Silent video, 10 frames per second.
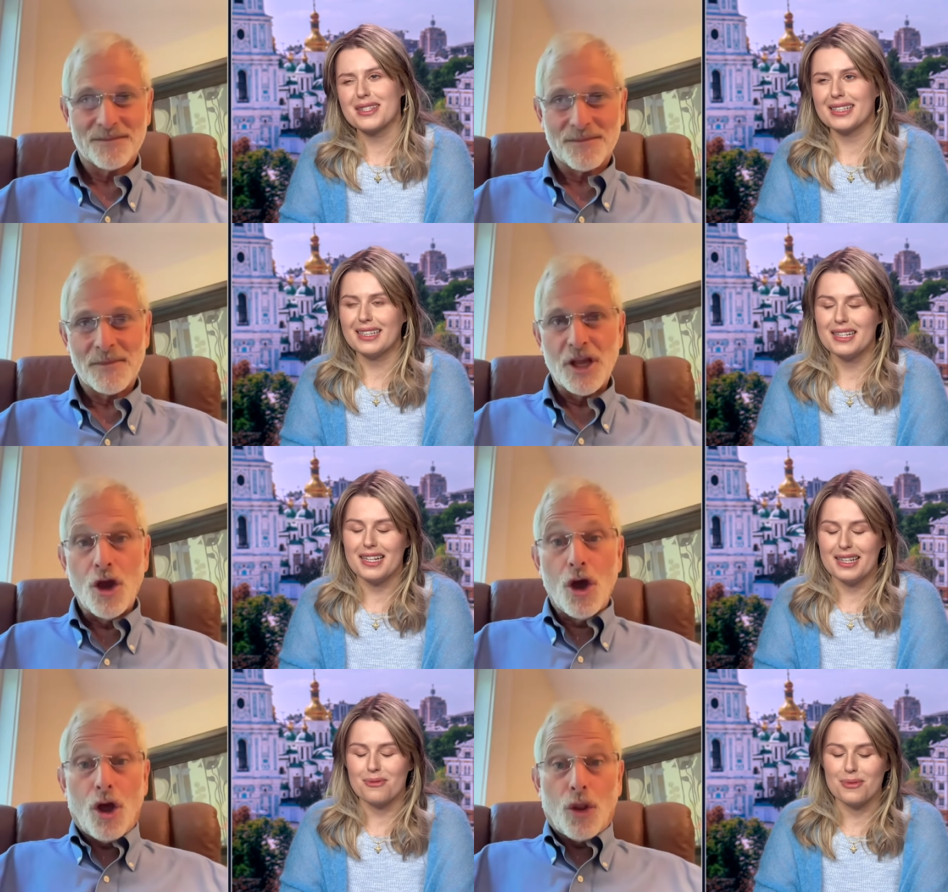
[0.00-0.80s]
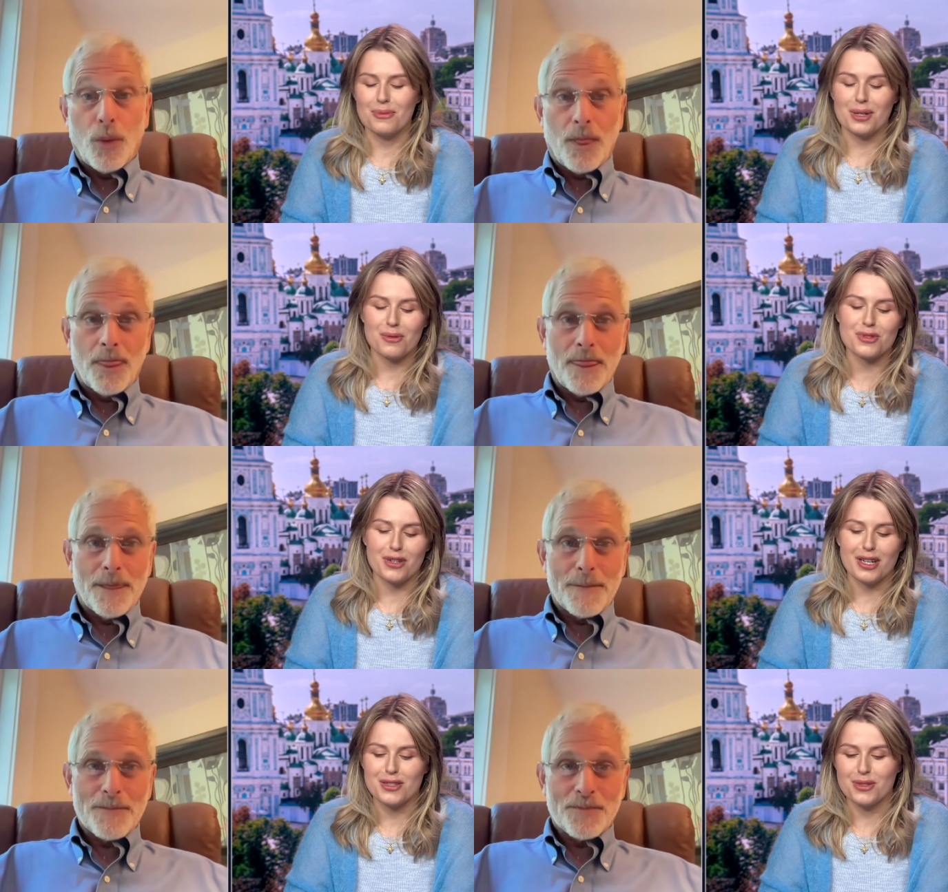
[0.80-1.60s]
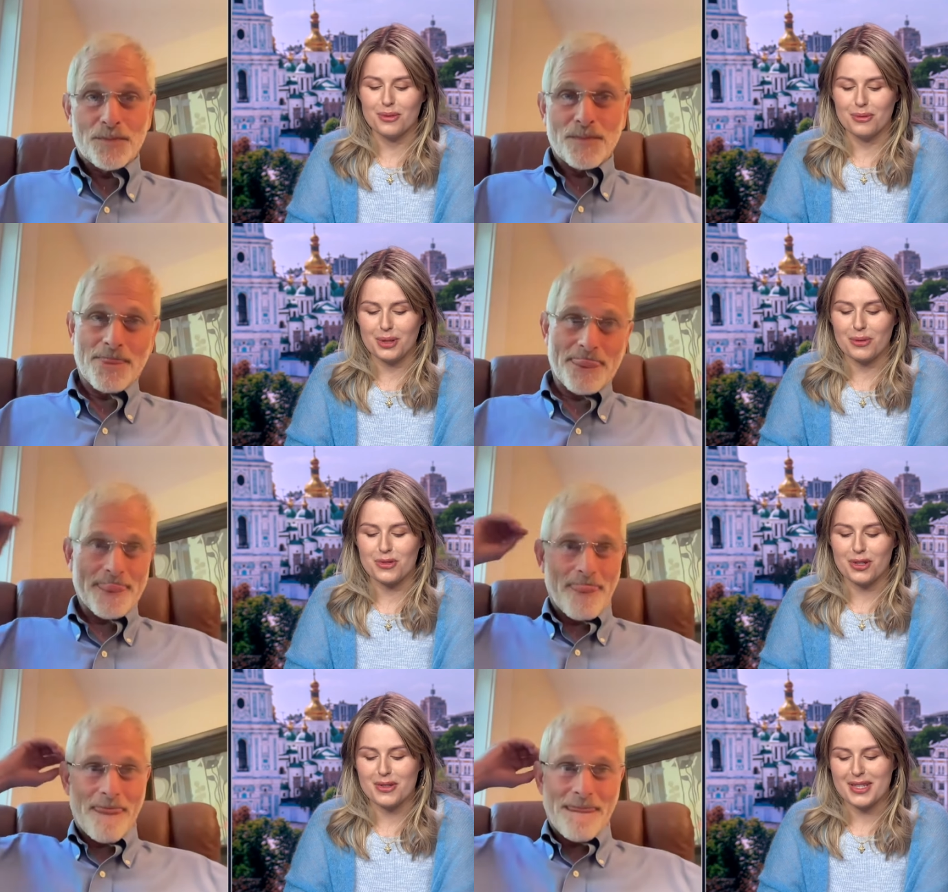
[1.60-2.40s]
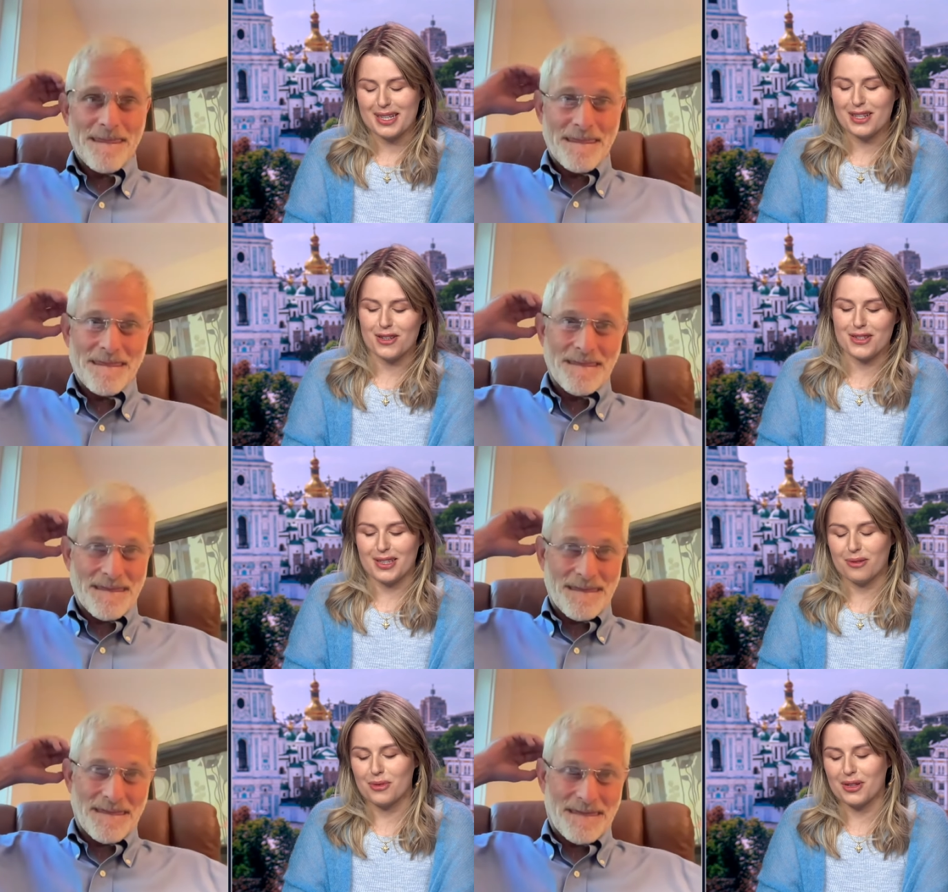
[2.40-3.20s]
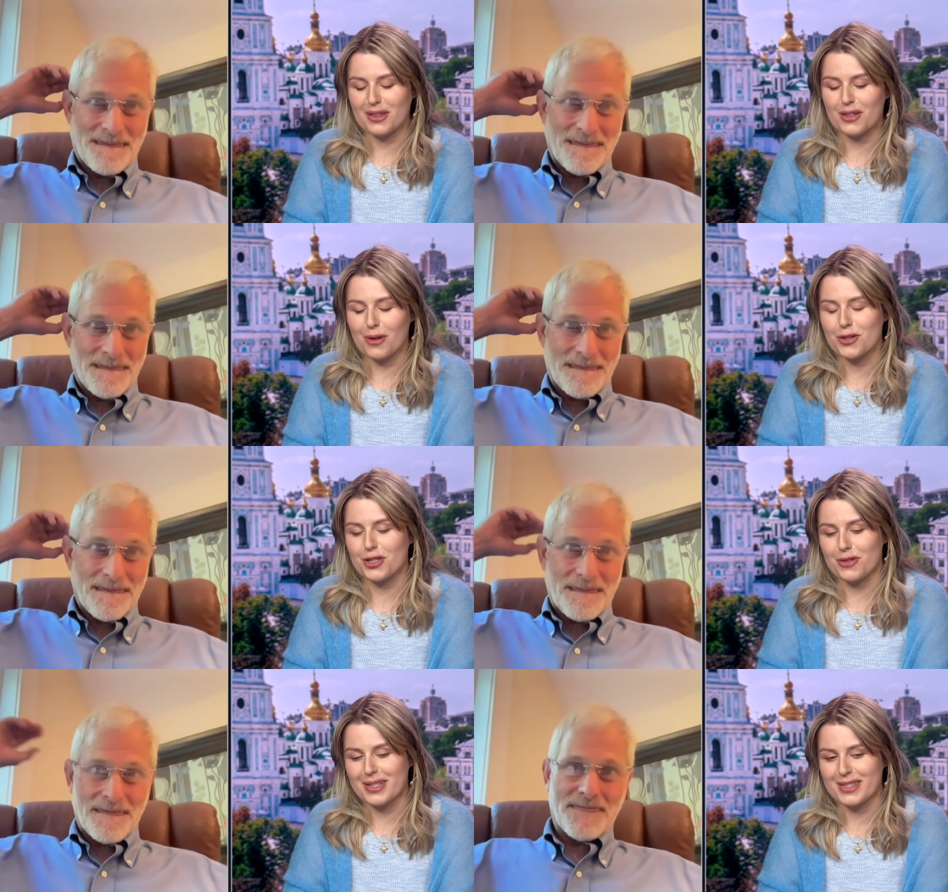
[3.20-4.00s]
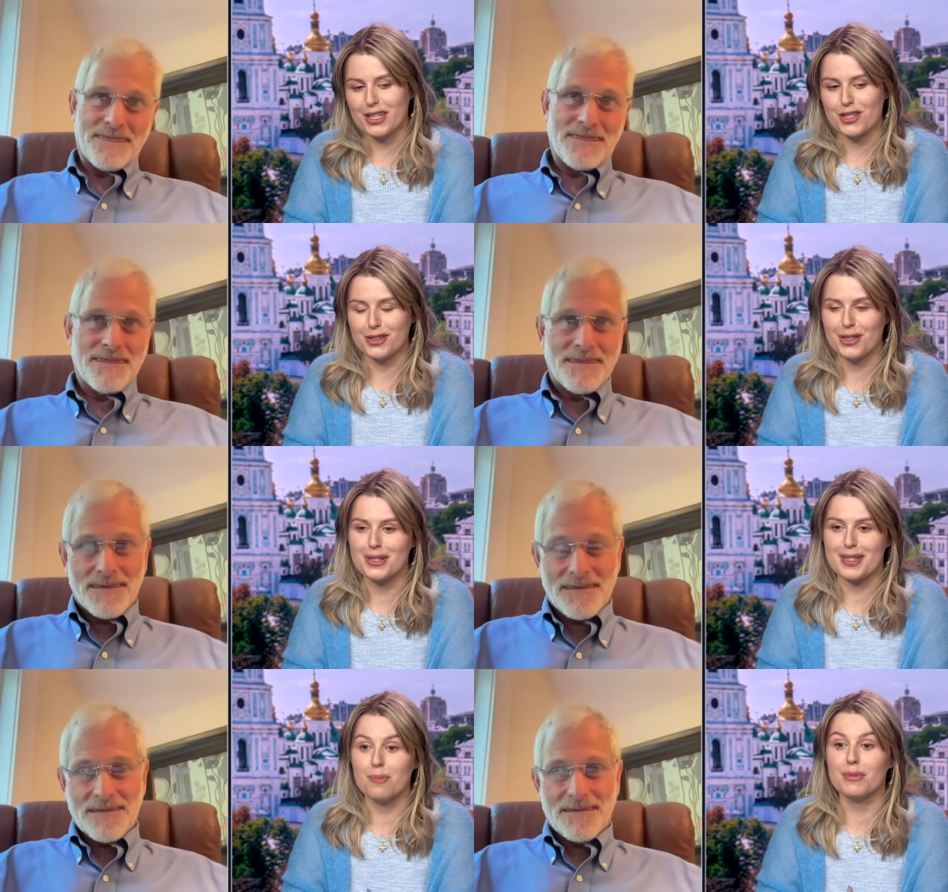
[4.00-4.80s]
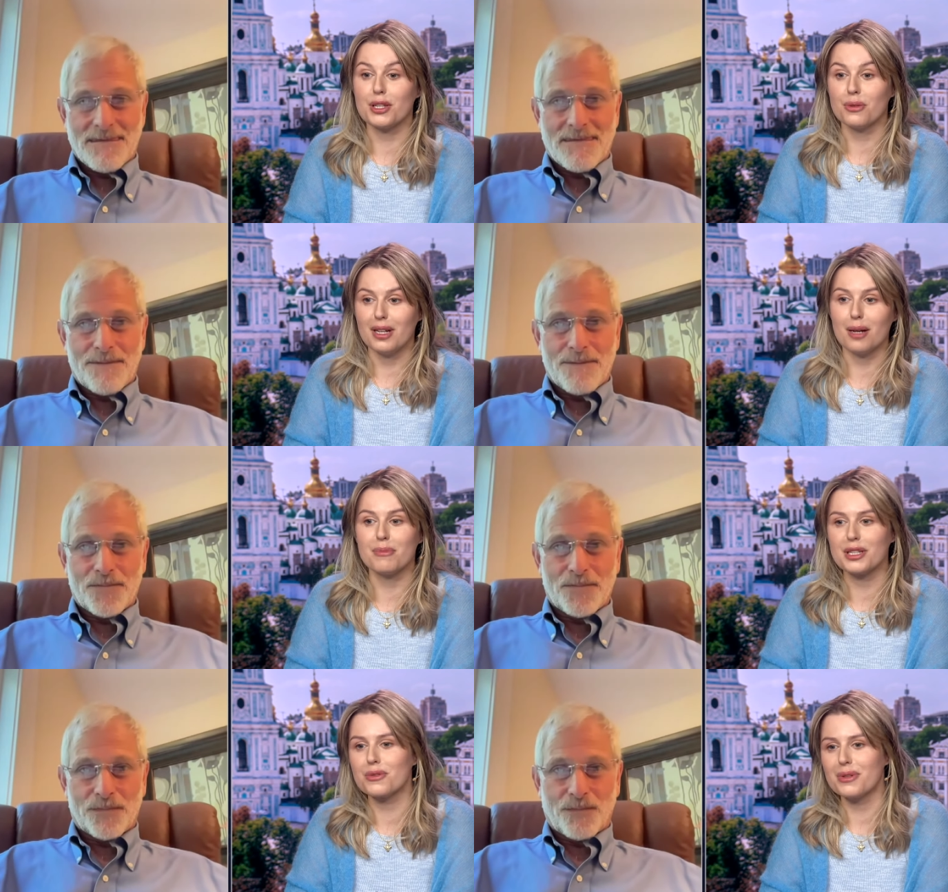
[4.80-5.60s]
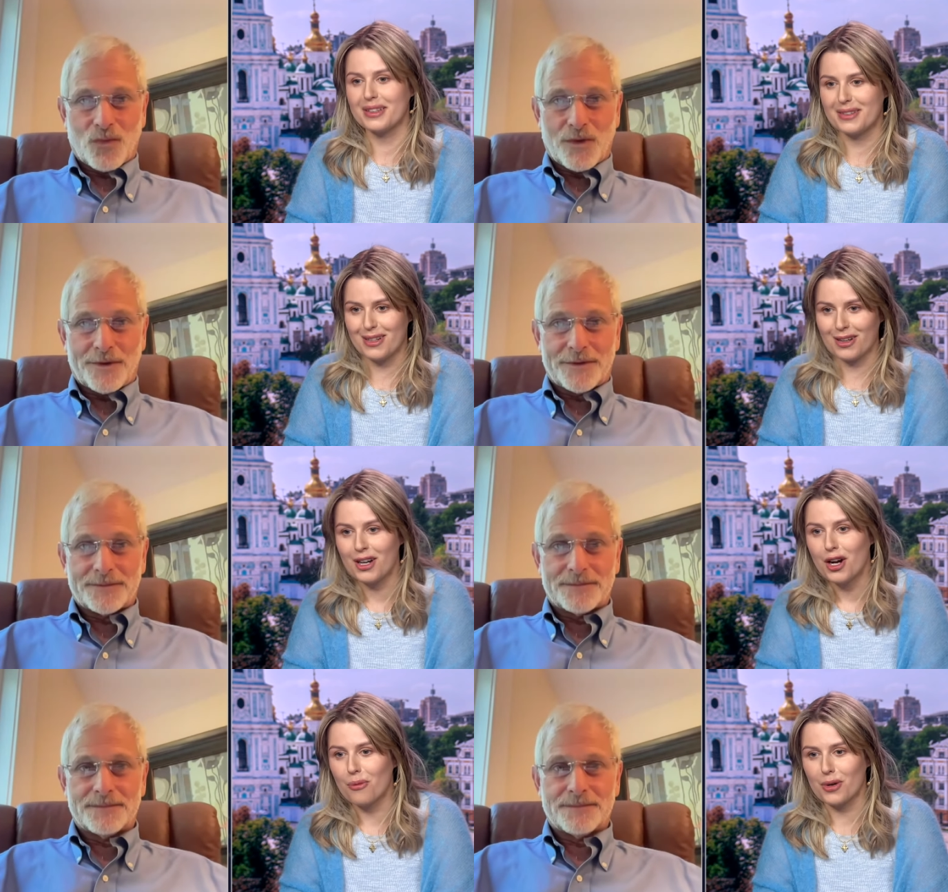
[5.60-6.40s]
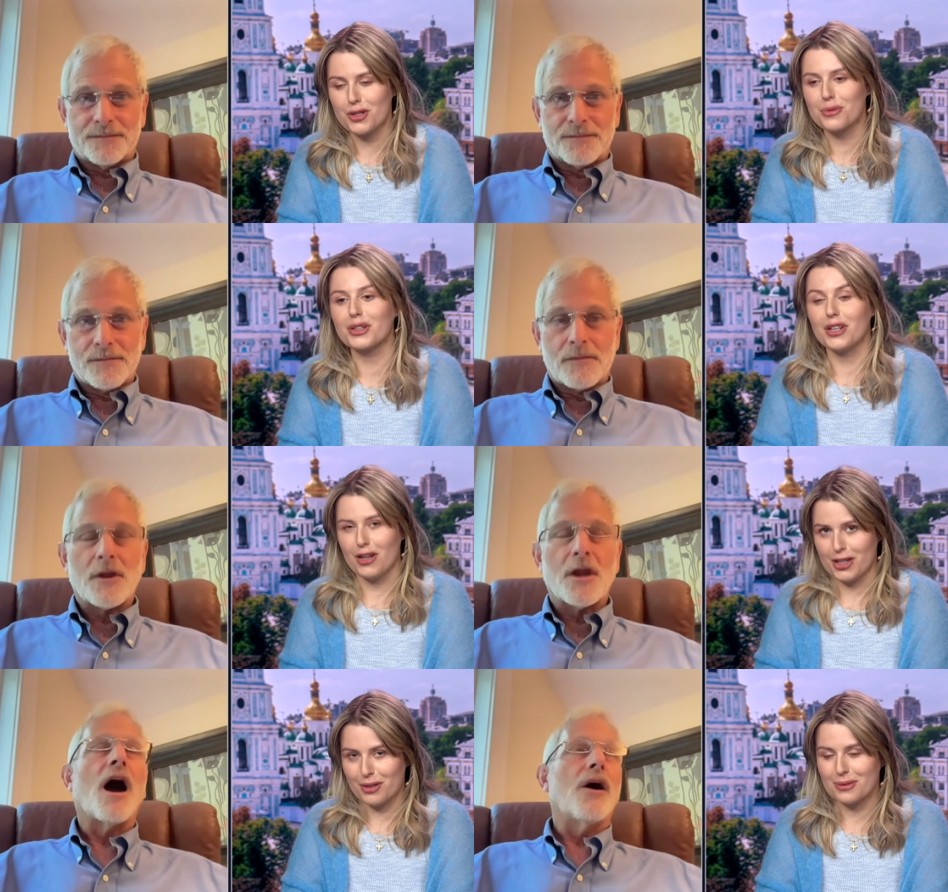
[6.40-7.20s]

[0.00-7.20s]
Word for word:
Speaker 1: again uh, what I was trying to what I was trying to say here is that within the Russian translation there is ambigu ambiguity there, where you could ah, argue okay.